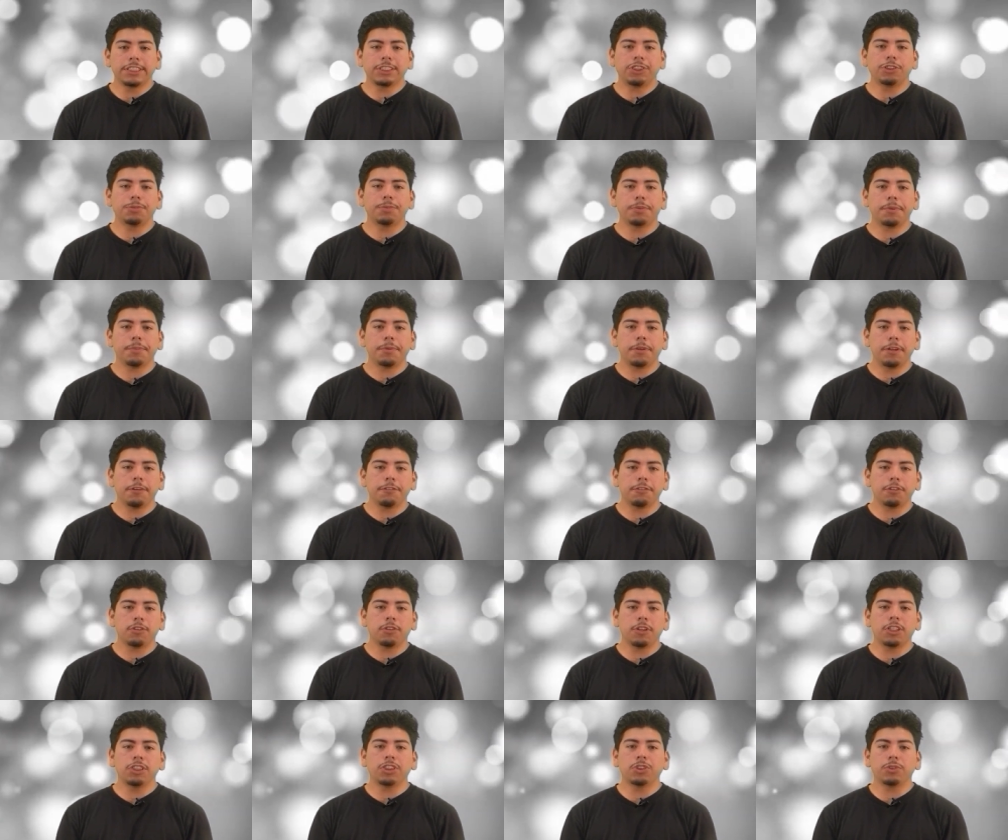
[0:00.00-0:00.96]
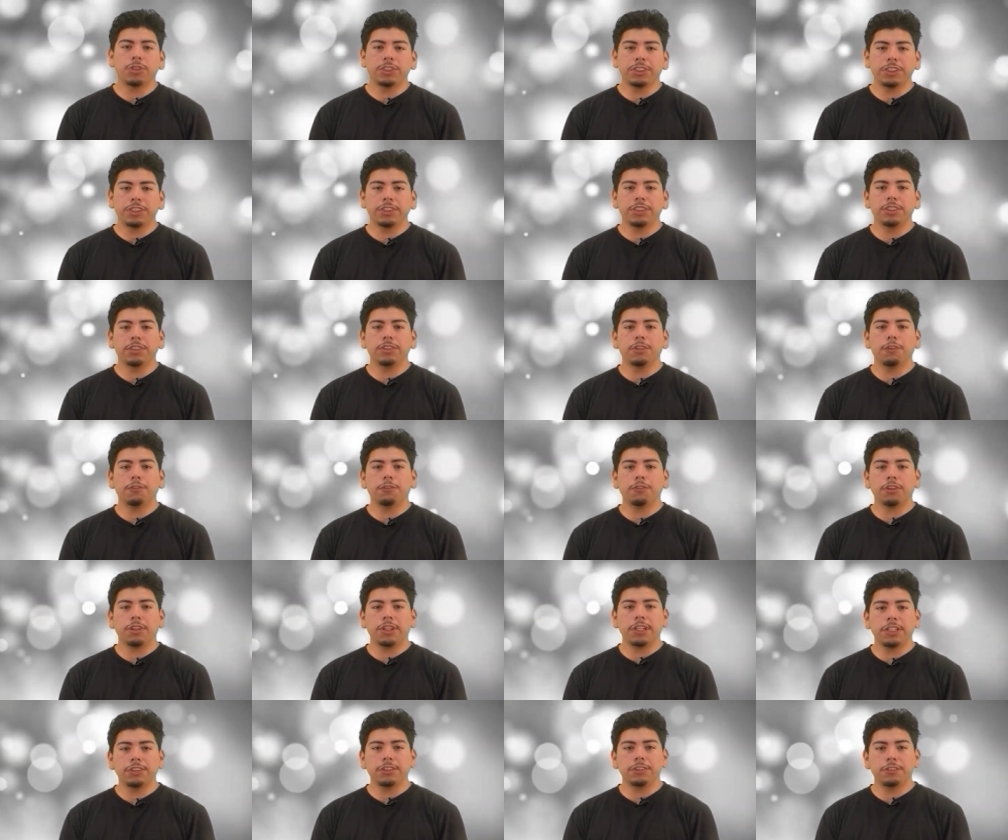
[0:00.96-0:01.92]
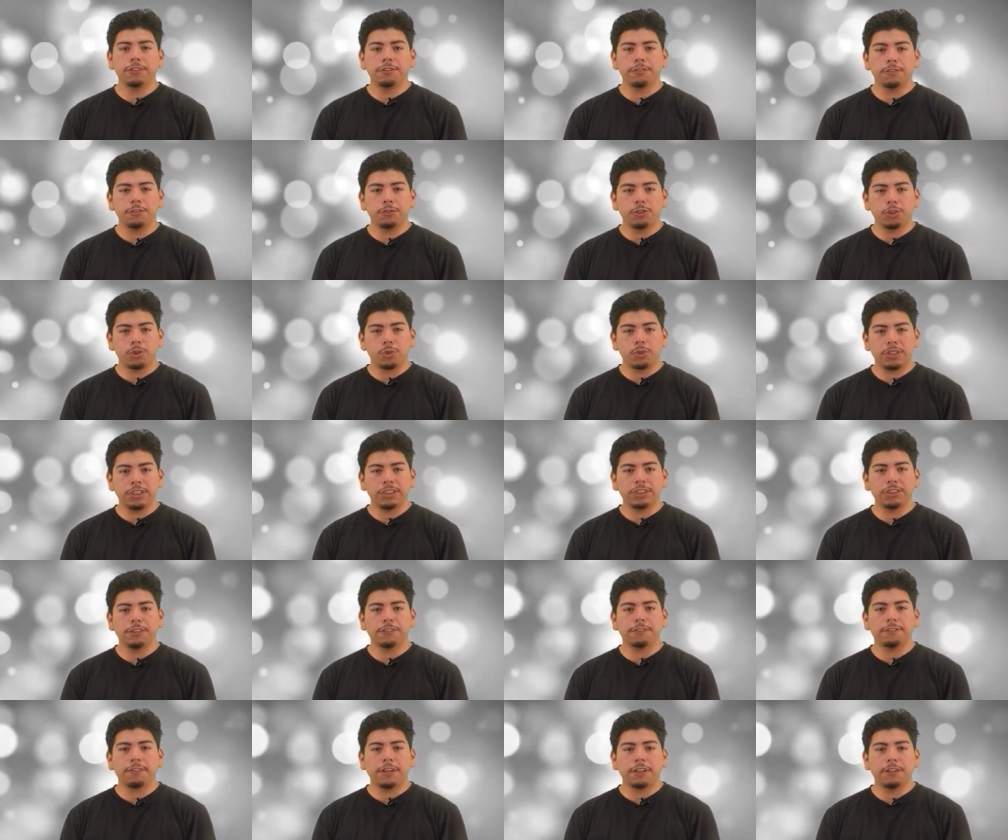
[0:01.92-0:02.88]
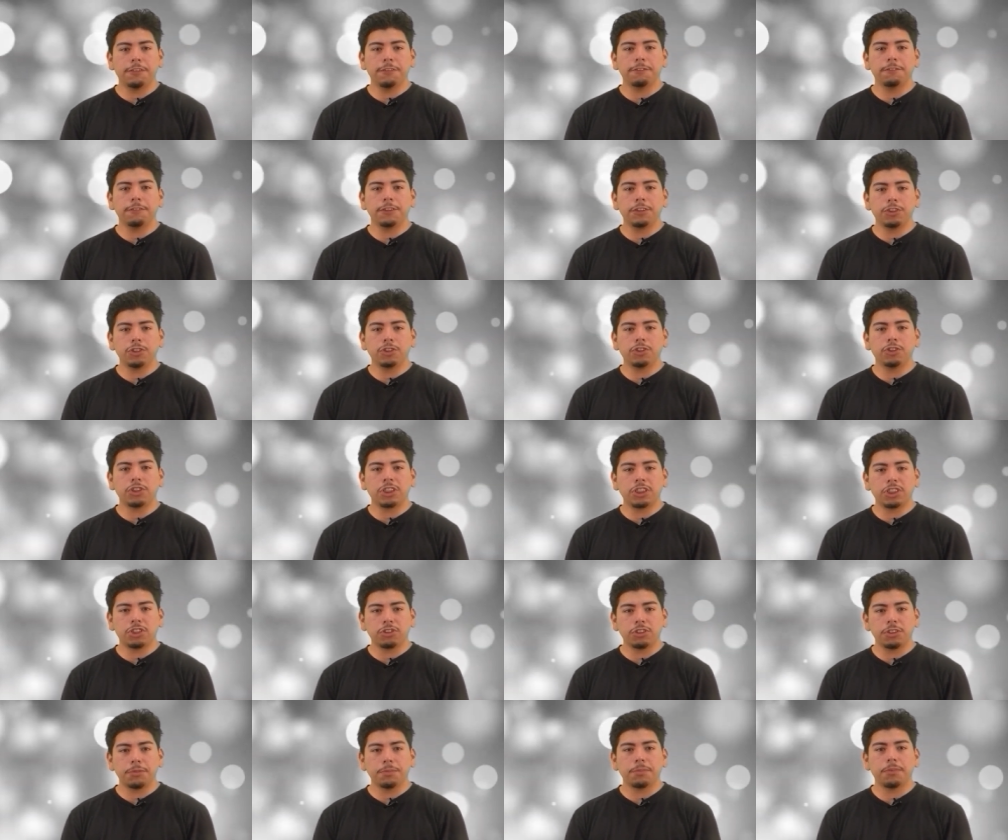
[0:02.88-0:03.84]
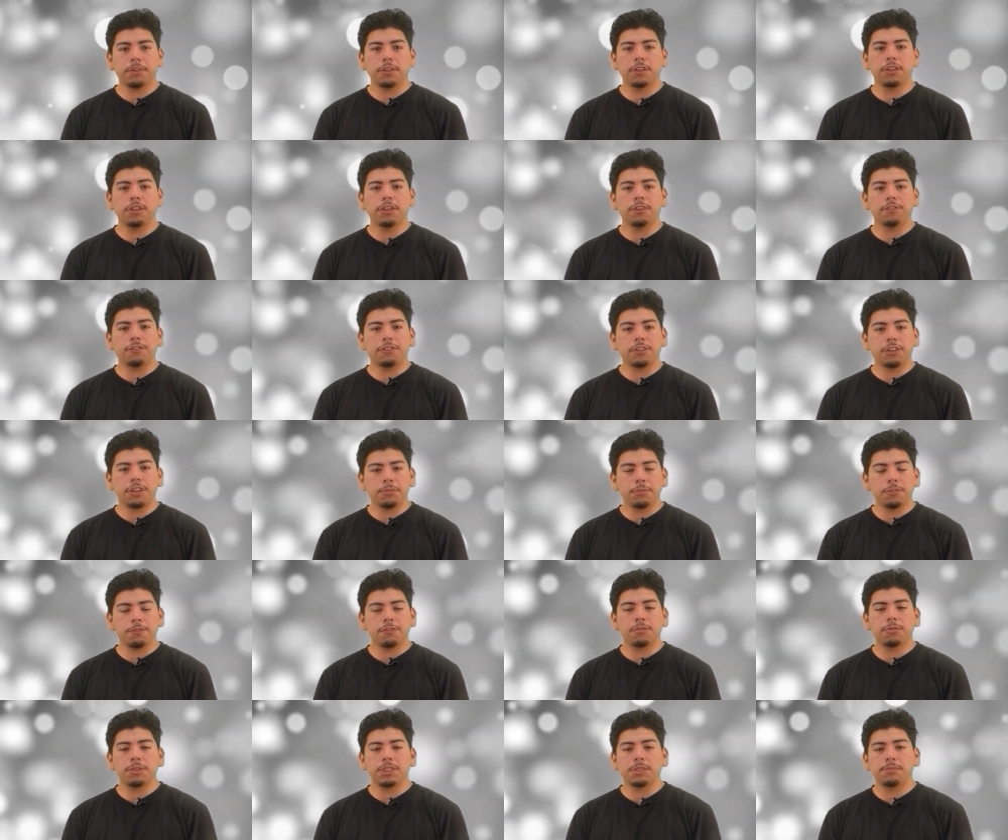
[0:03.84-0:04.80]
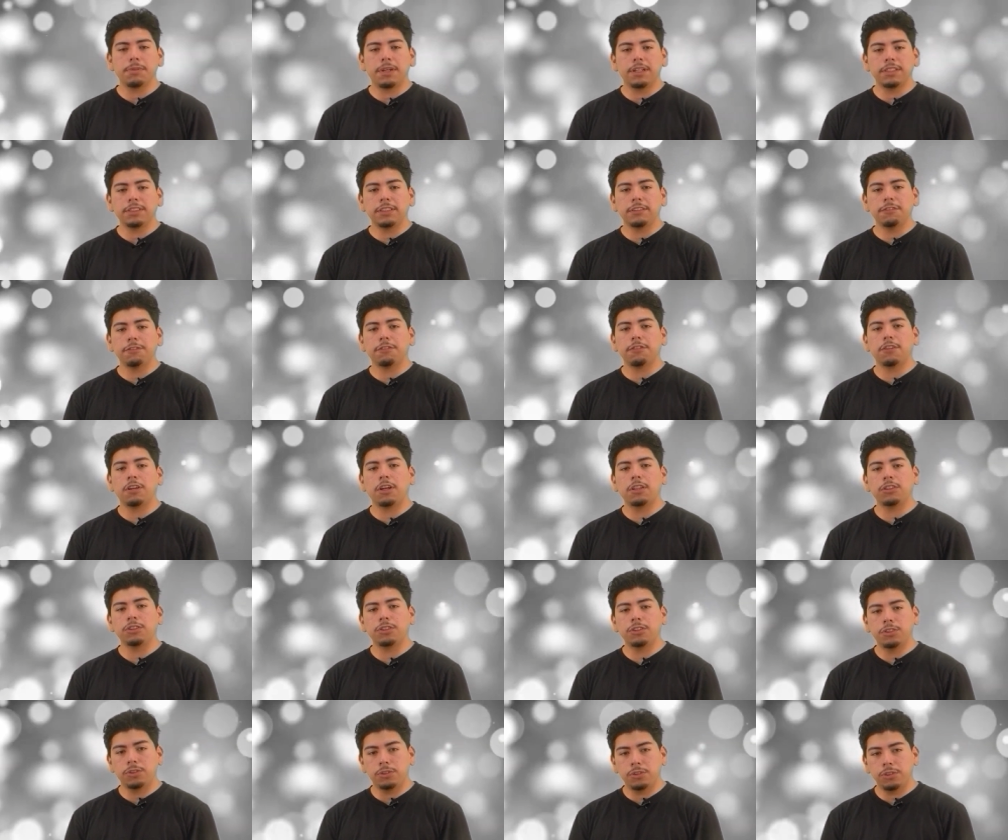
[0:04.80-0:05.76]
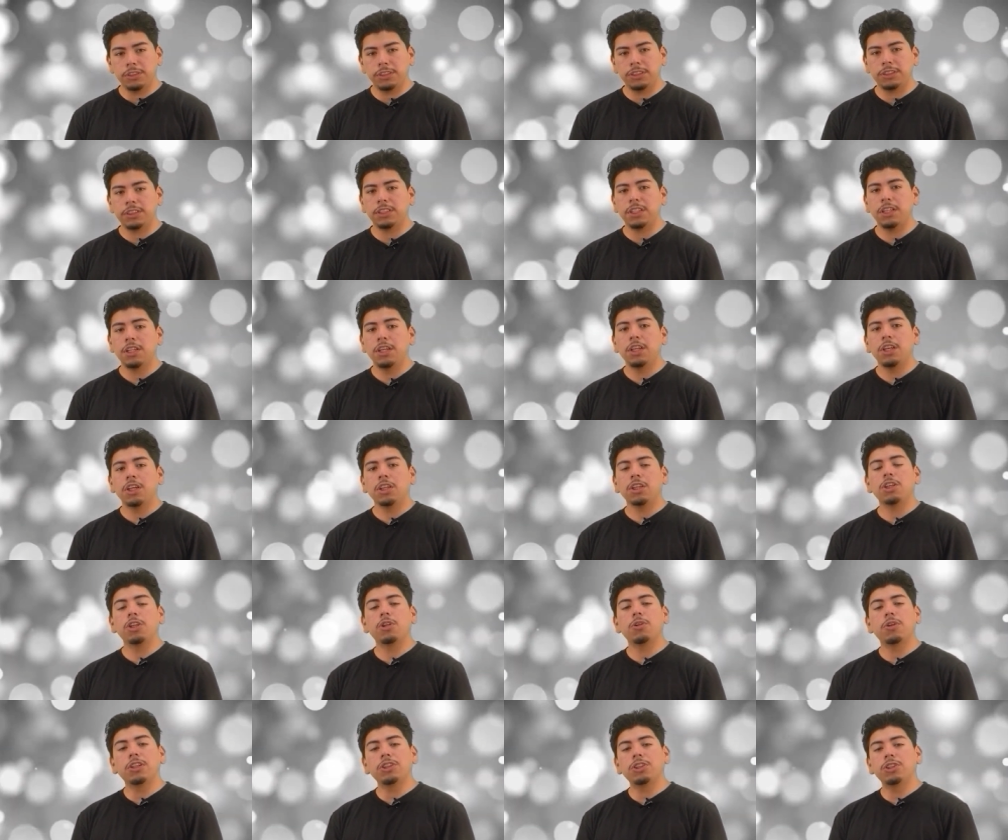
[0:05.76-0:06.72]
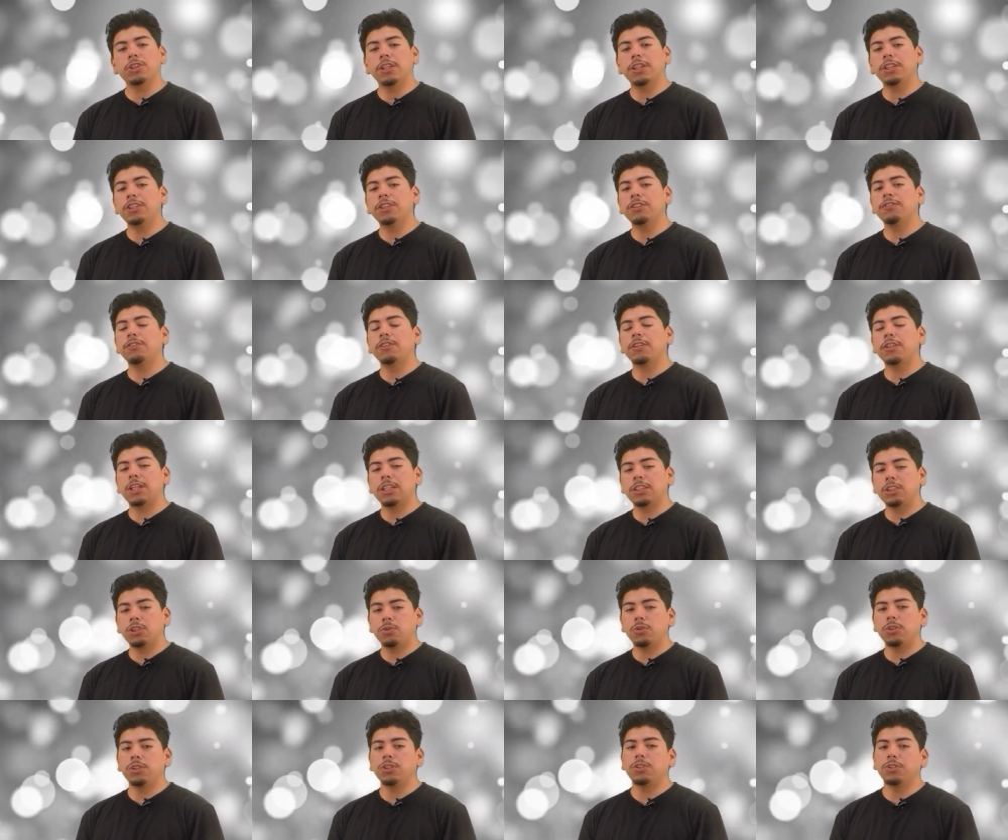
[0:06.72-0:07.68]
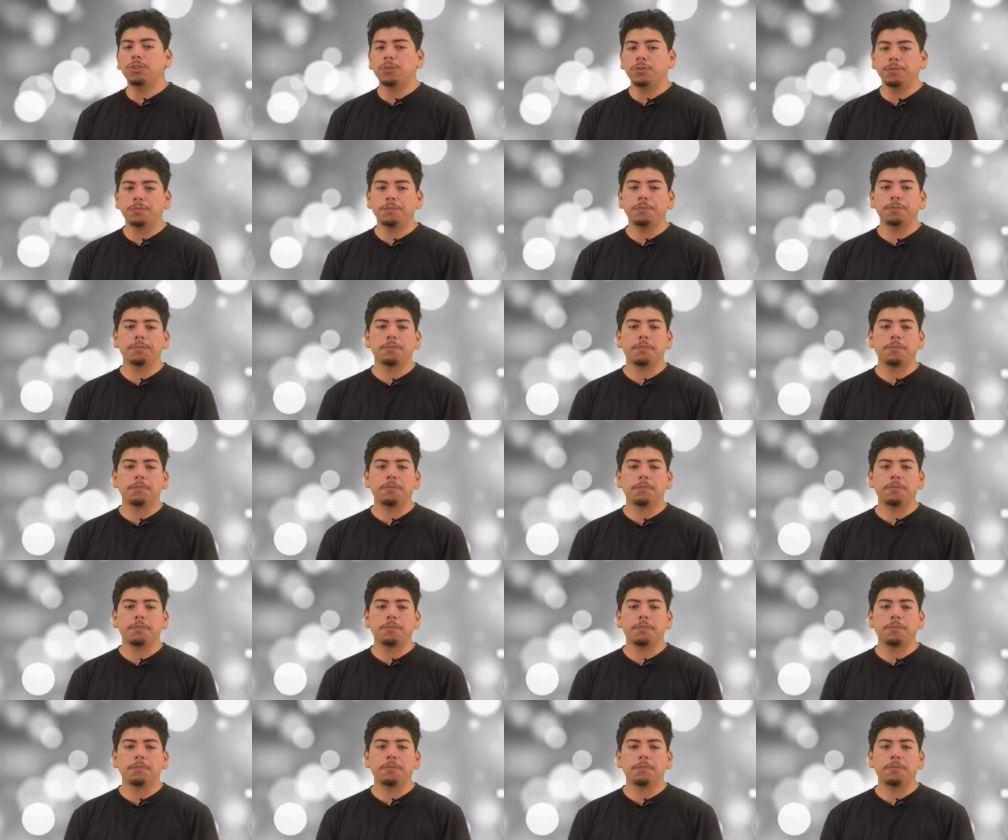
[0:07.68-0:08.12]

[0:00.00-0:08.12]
as you prepare for graduation, don't forget to request your final official transcript. Look for email from Ms. Mata for how to do this. Congratulations for Class 22.